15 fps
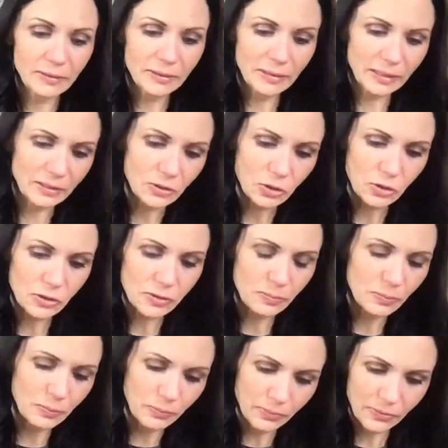Let's just
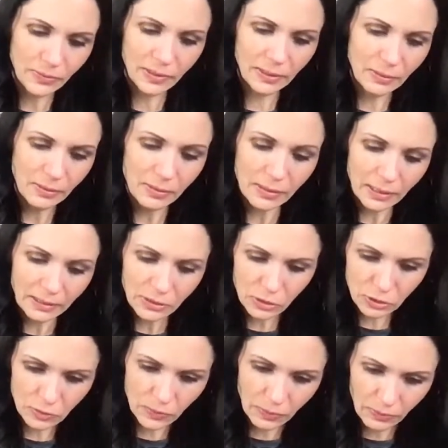let's
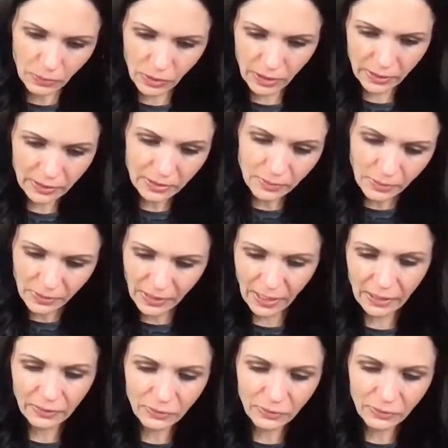just be real honest about that.